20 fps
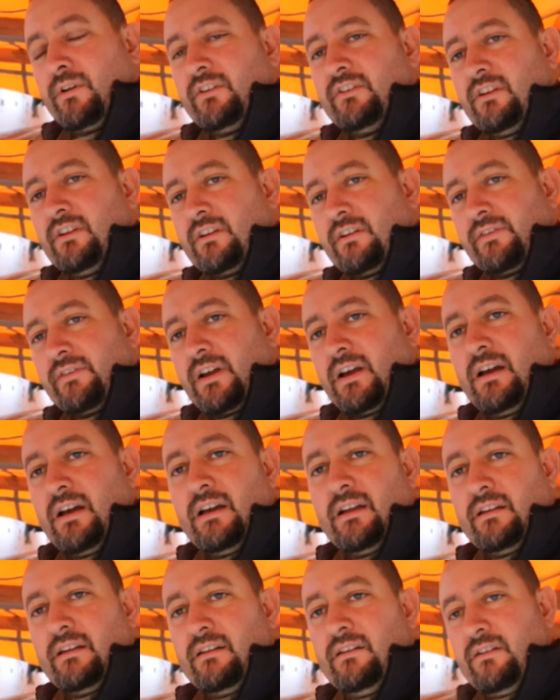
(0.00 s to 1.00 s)
It's a lot of air
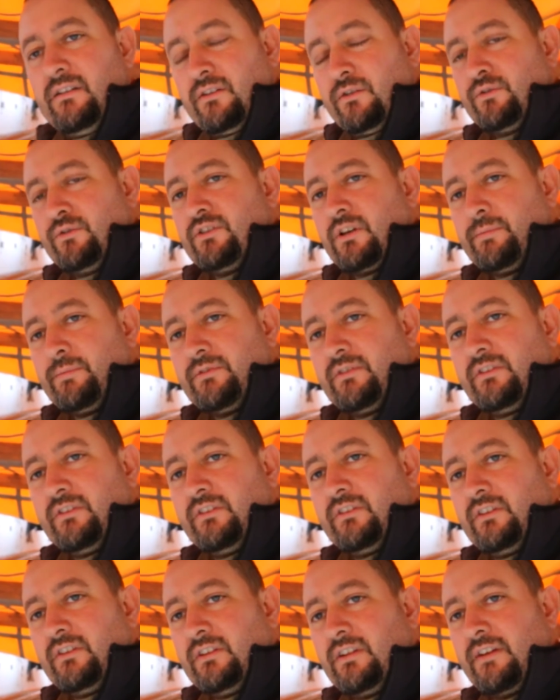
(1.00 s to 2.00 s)
and no
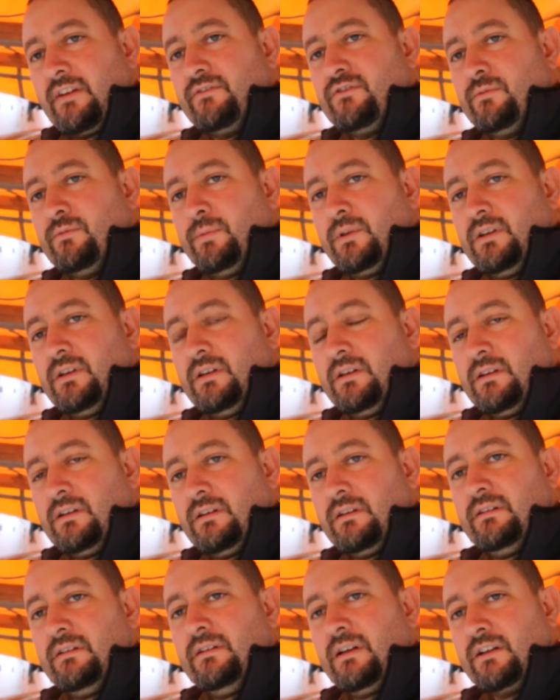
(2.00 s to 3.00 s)
substance. It has to be
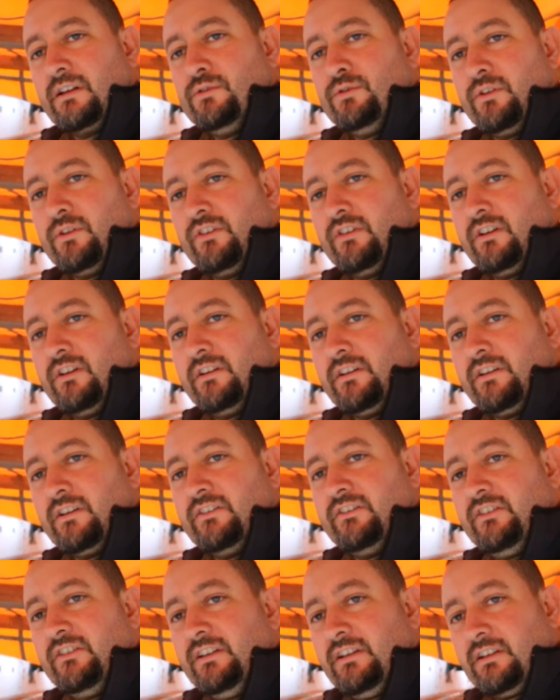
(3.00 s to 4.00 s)
a good solid
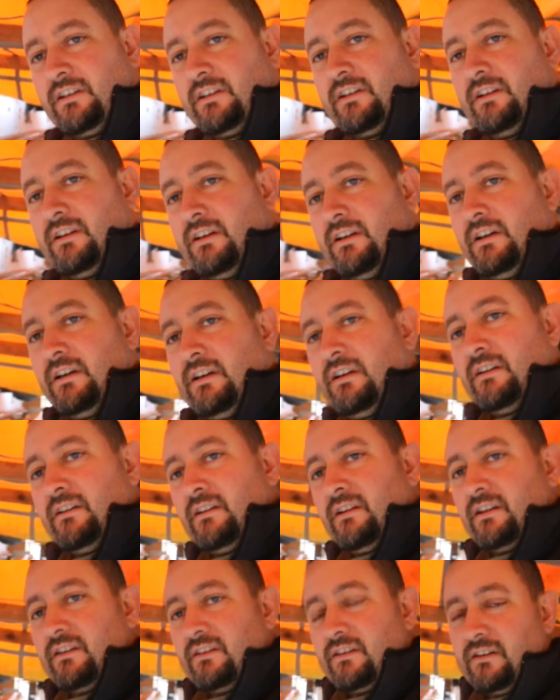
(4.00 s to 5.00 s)
steak
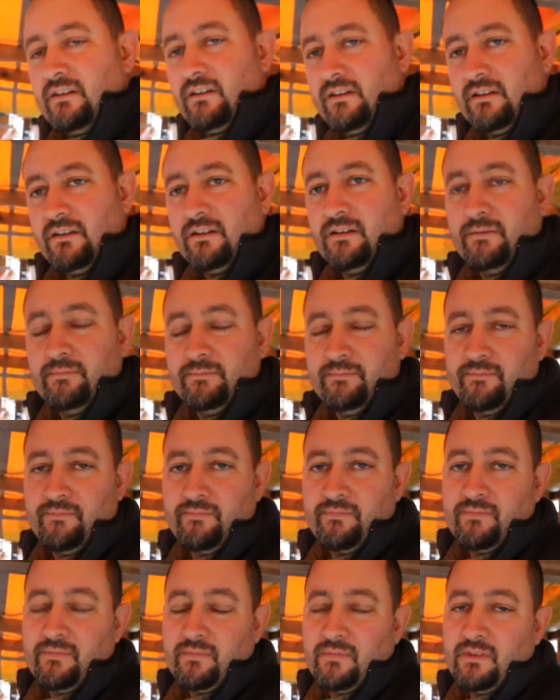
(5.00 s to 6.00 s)
that
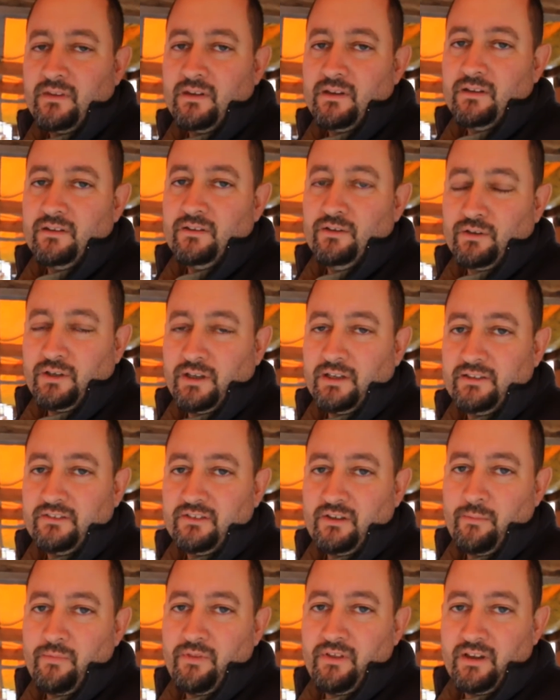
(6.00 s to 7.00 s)
you get
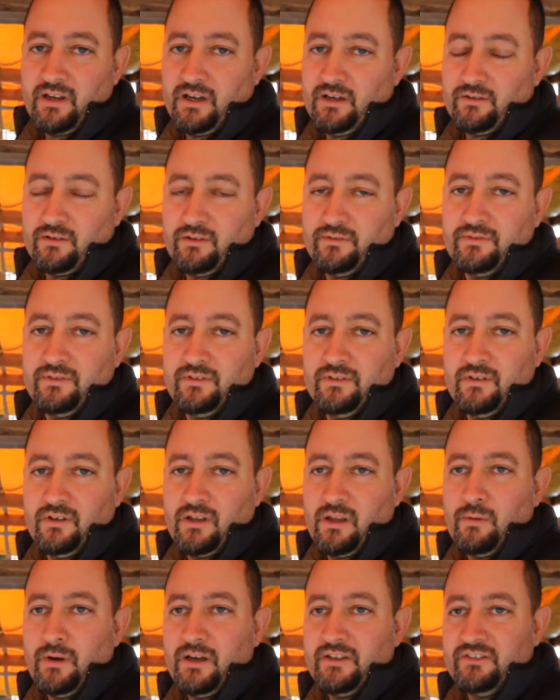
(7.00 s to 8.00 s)
something out of.
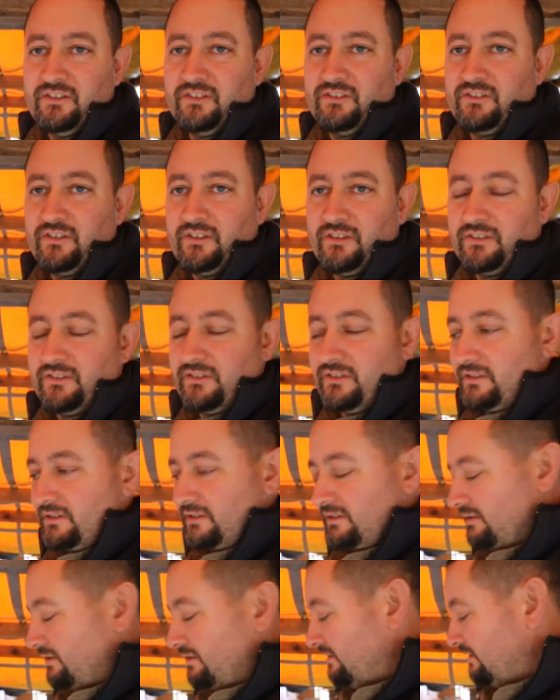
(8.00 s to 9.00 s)
Otherwise, it's just
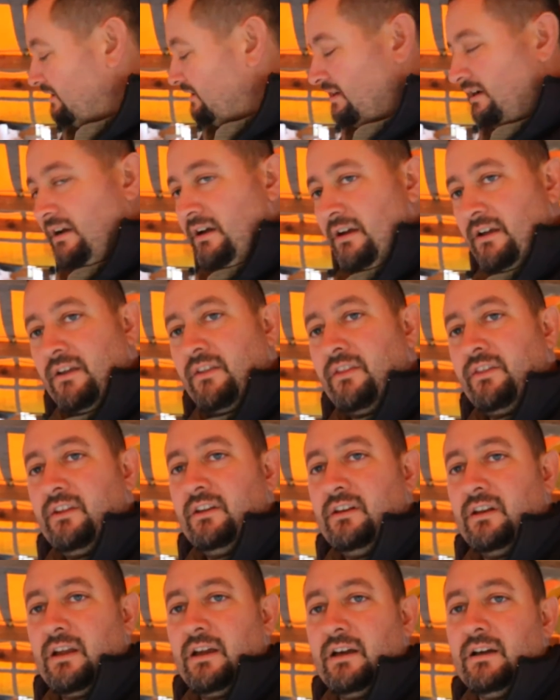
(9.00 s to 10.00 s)

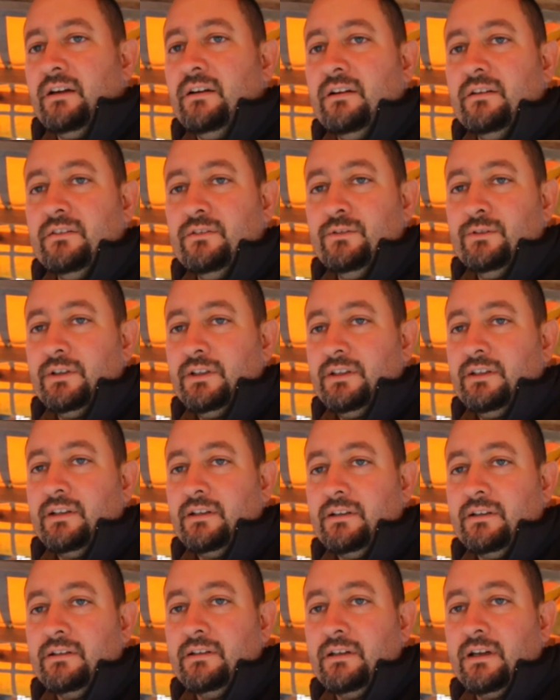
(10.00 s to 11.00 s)
thin air you are eating.